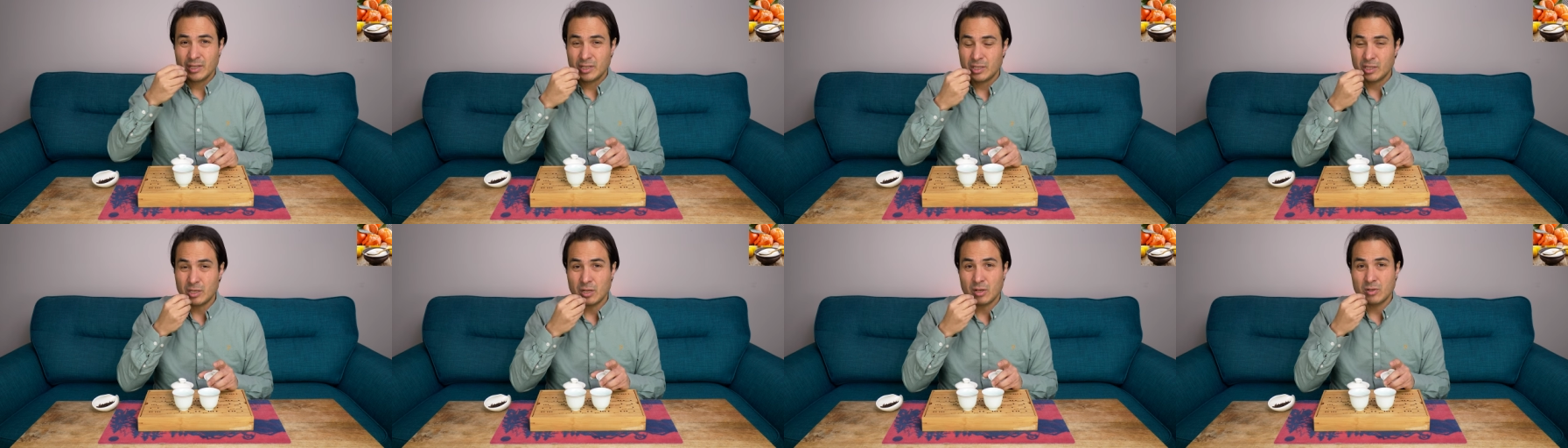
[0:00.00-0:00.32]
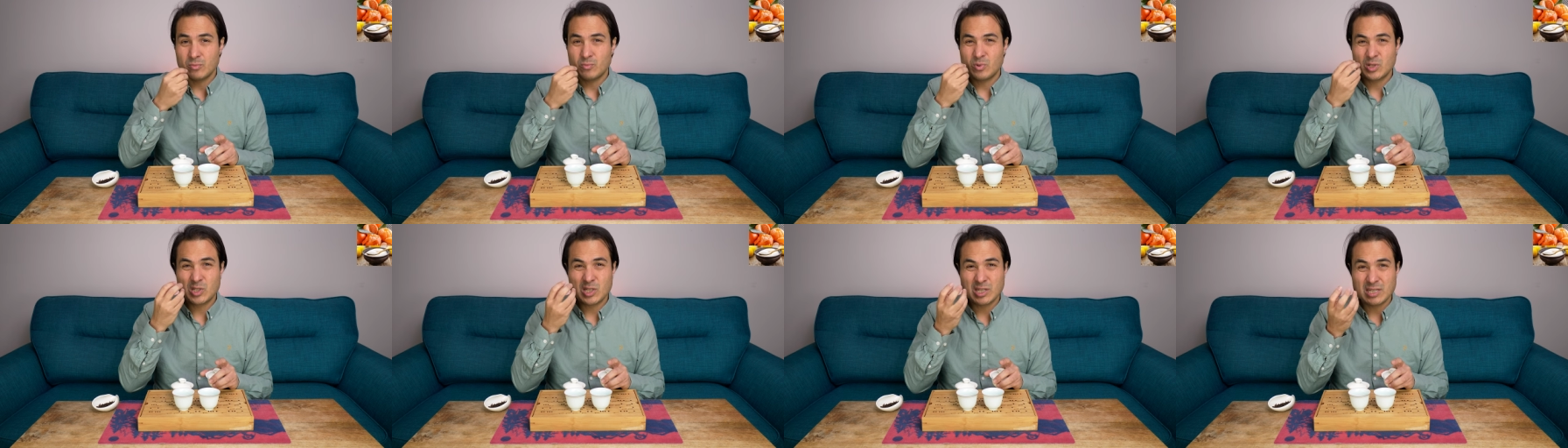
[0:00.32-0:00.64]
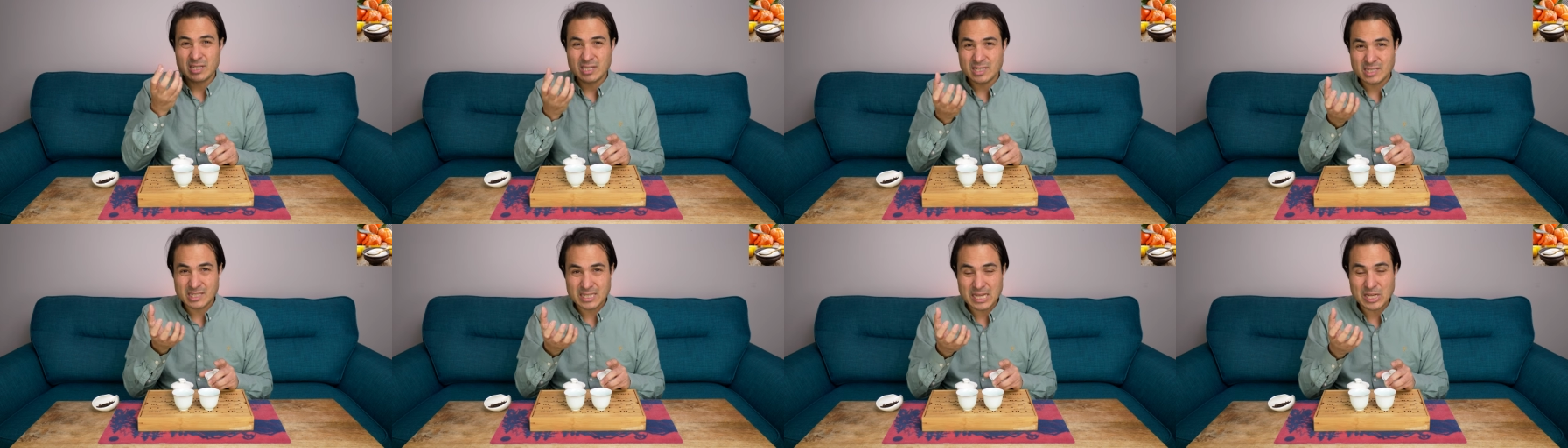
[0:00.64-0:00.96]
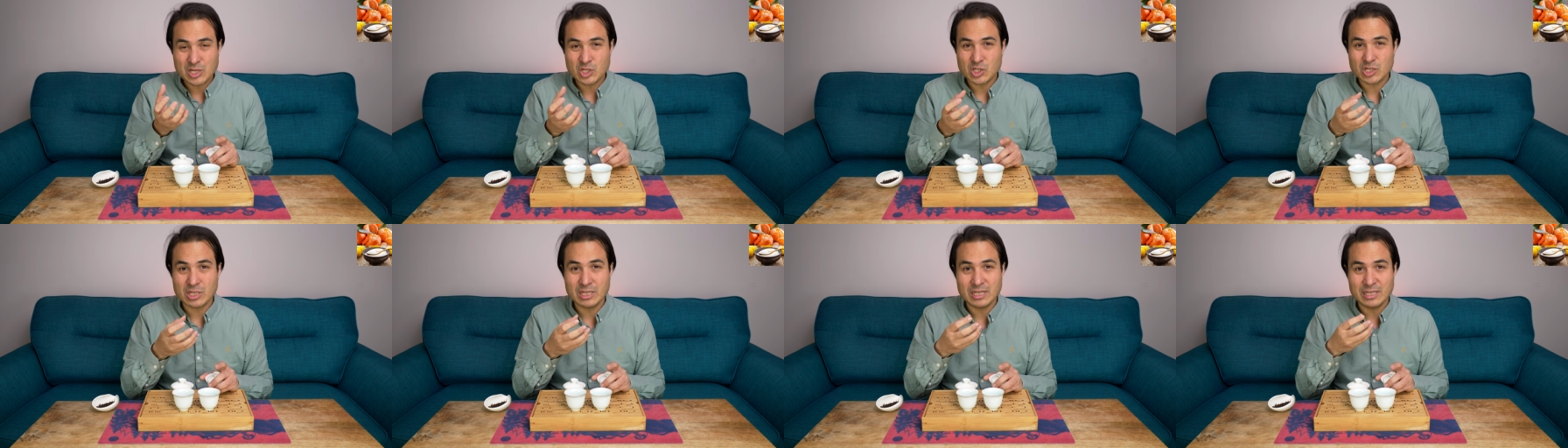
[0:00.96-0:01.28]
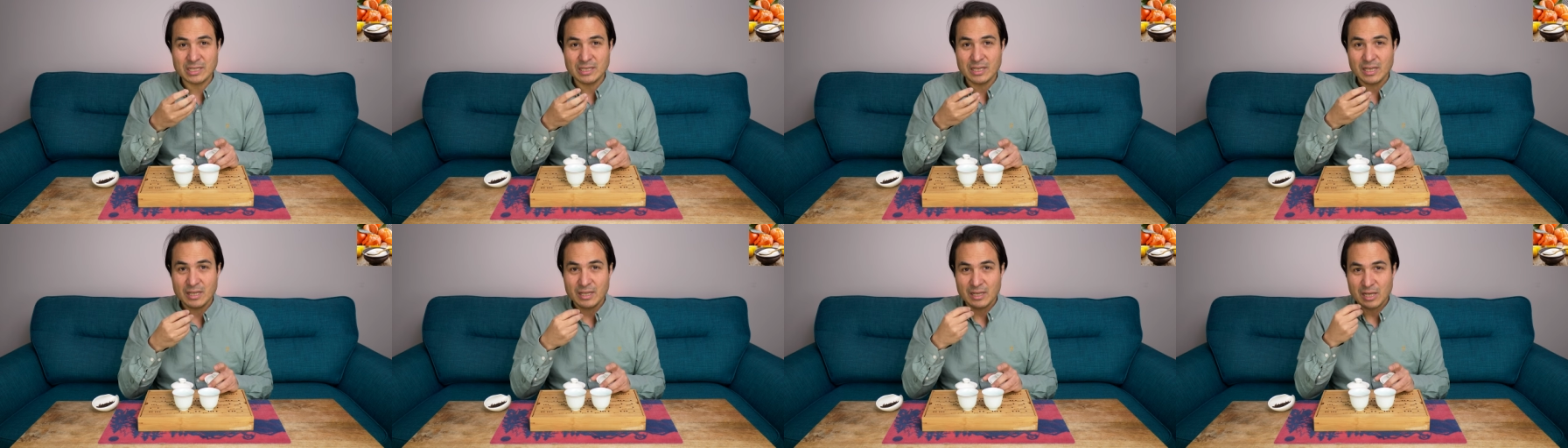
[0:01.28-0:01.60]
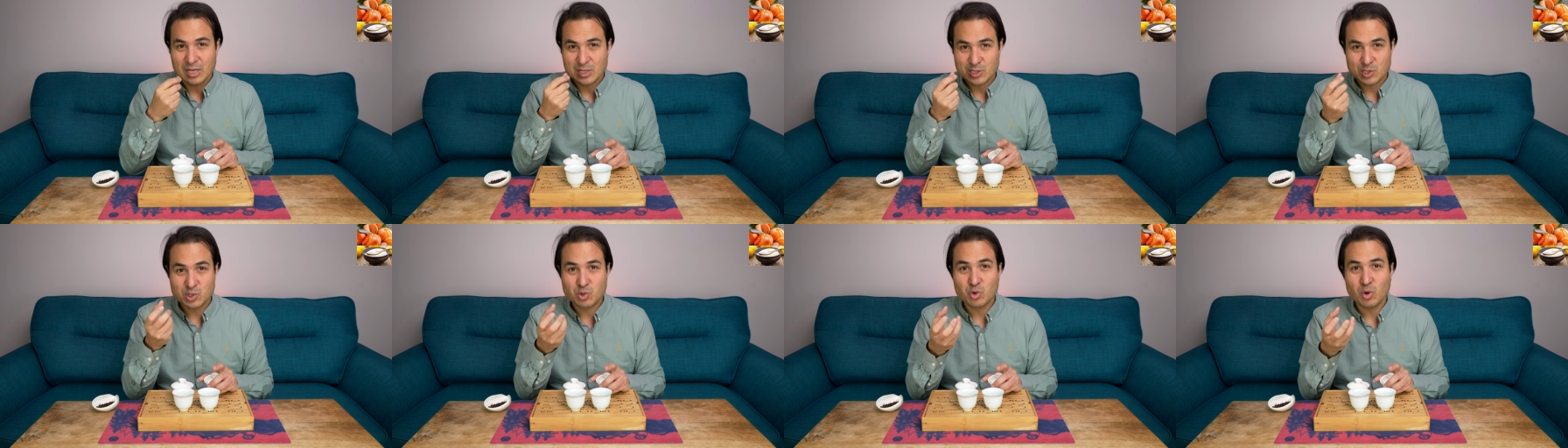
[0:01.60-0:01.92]
you know, which is essentially
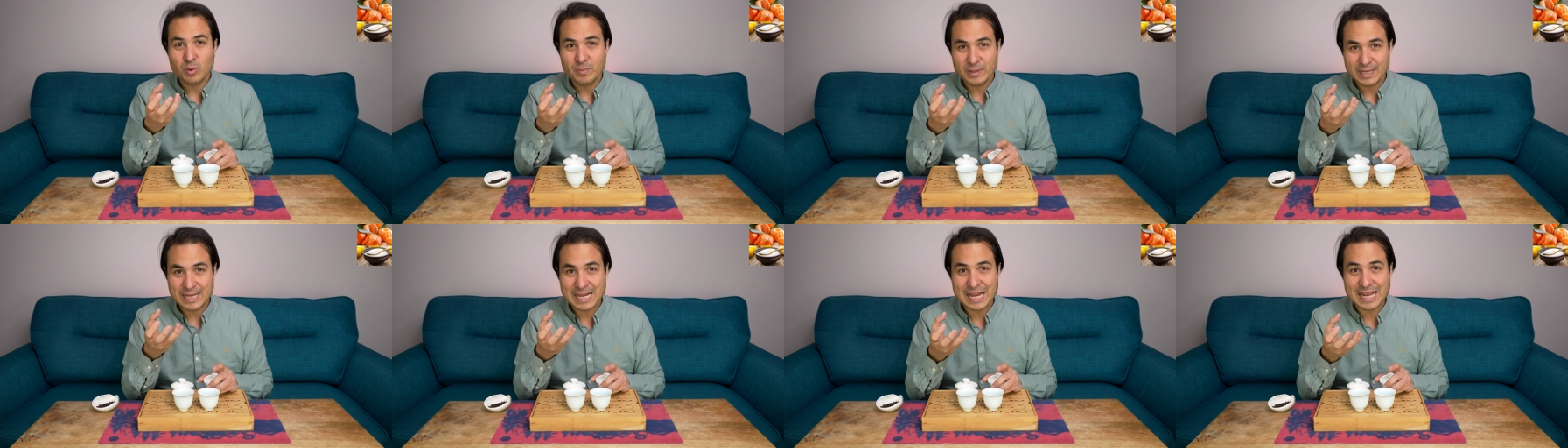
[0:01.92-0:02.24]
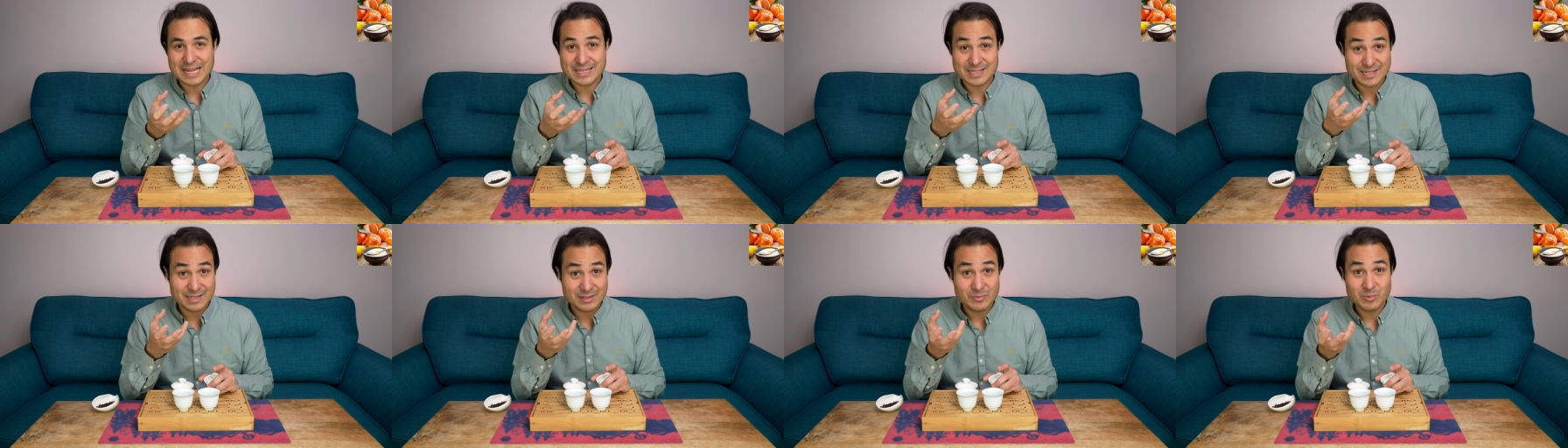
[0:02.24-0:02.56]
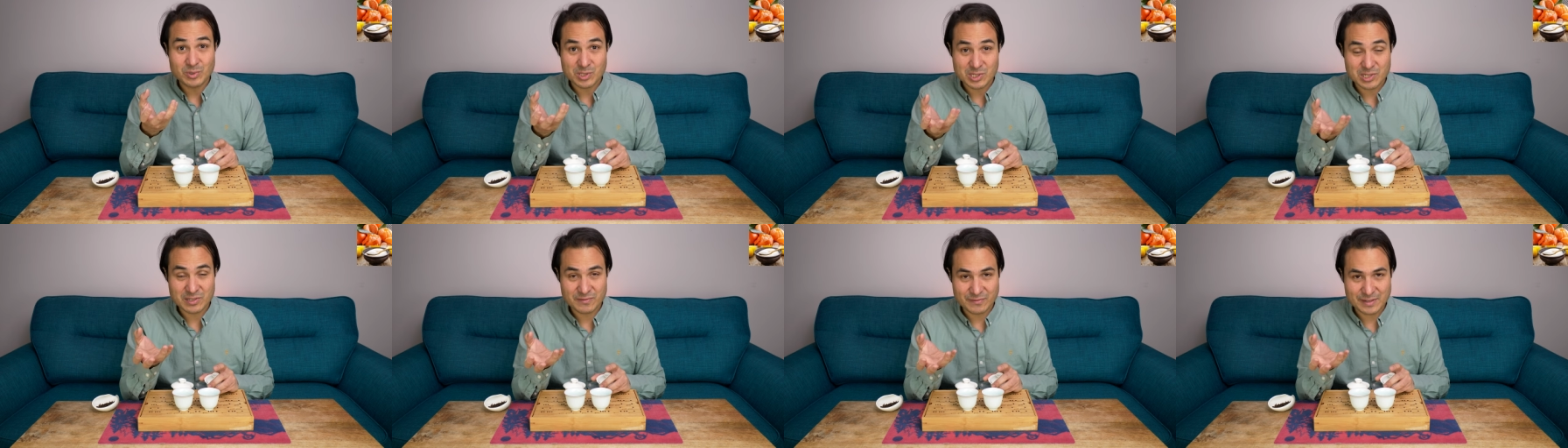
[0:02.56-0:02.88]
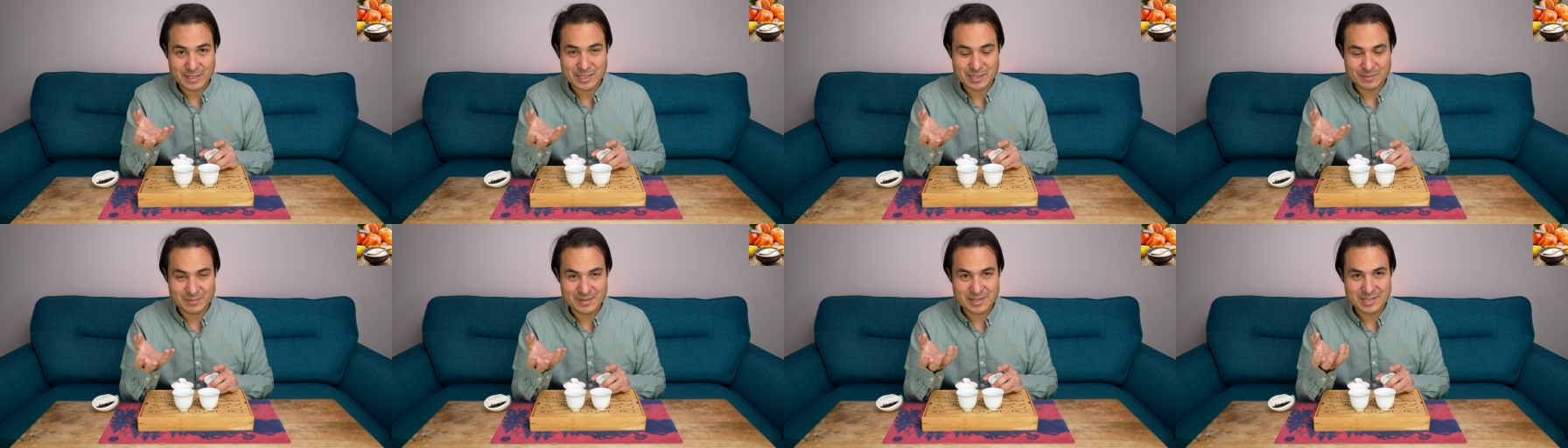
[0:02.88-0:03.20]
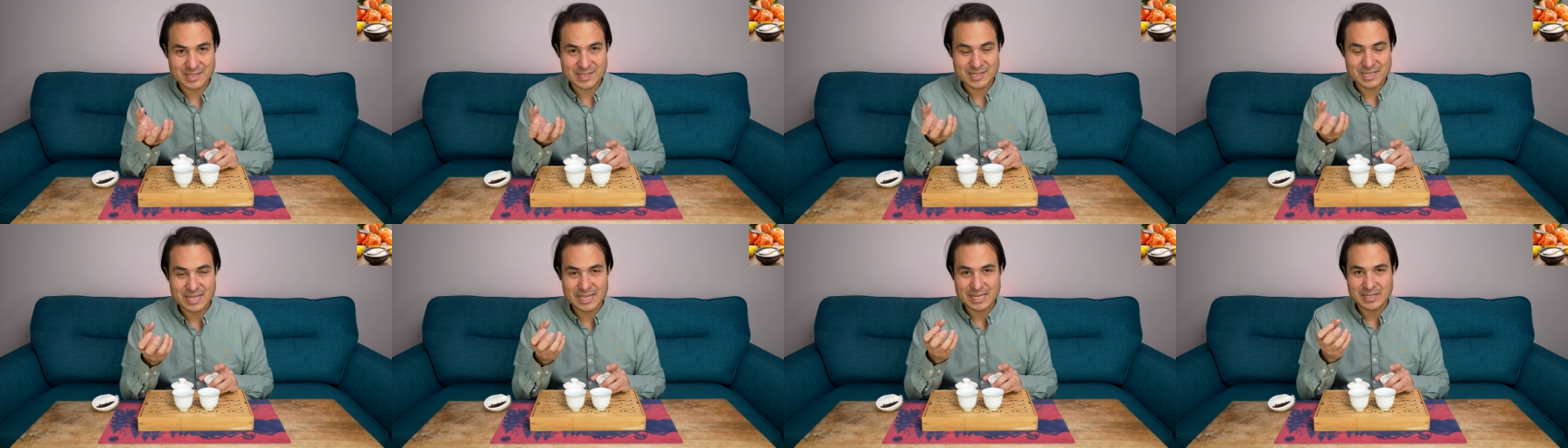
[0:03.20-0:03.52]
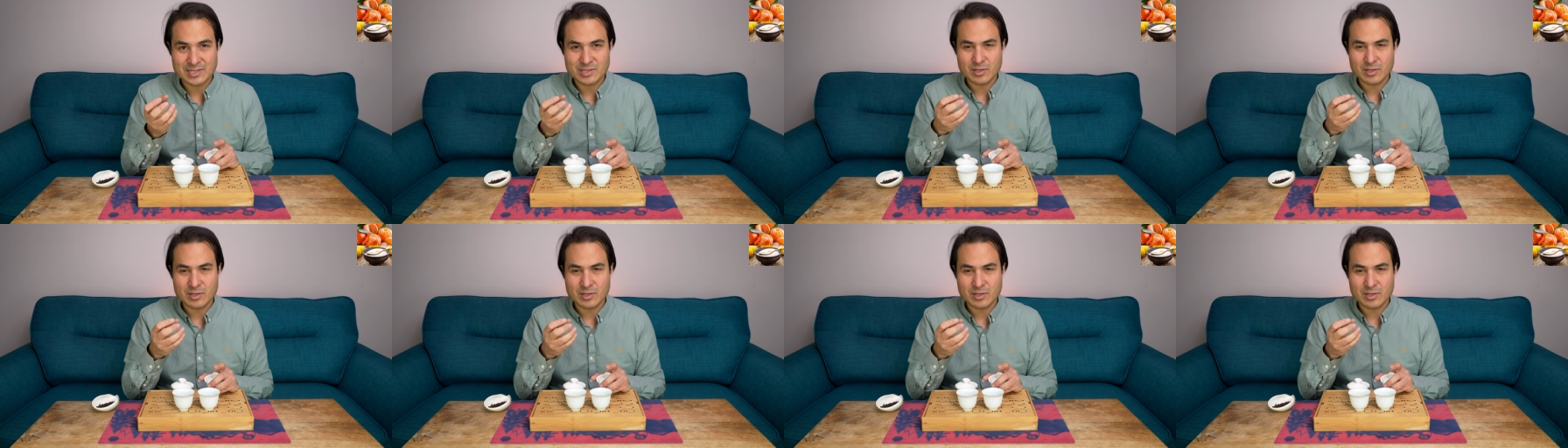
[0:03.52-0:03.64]
ascorbic acid, which is vitamin C.